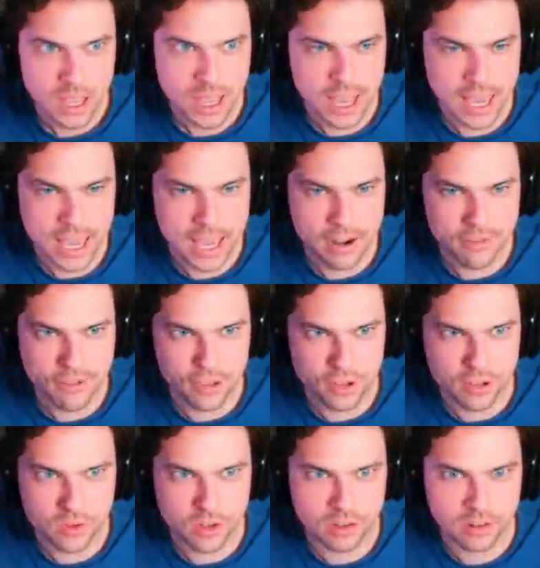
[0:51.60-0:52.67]
And for
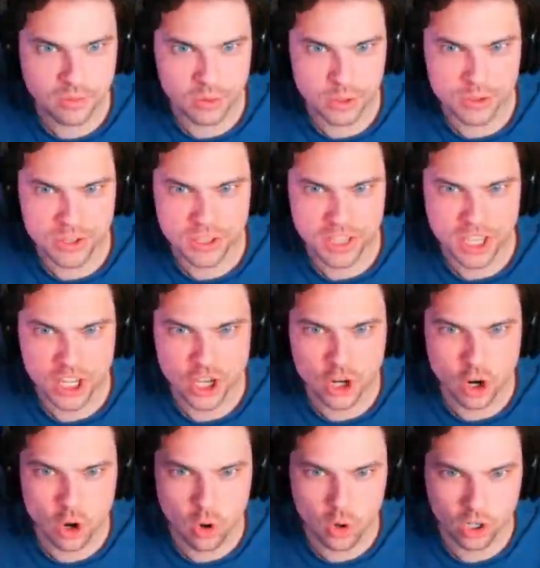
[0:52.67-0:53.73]
those wondering, we're using the good
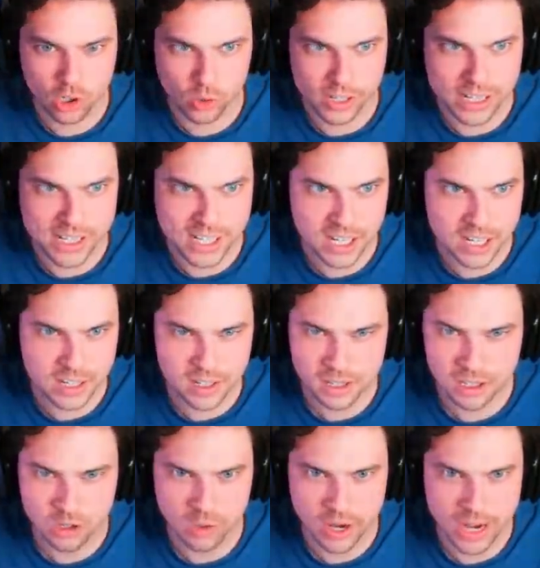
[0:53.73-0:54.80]
old grease gun.
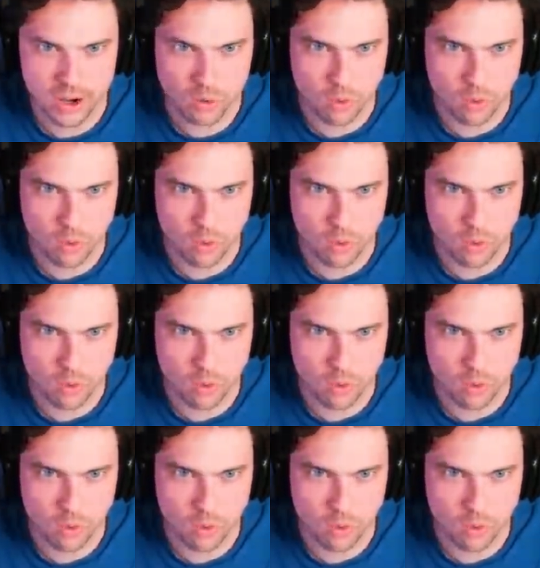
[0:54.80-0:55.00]
Great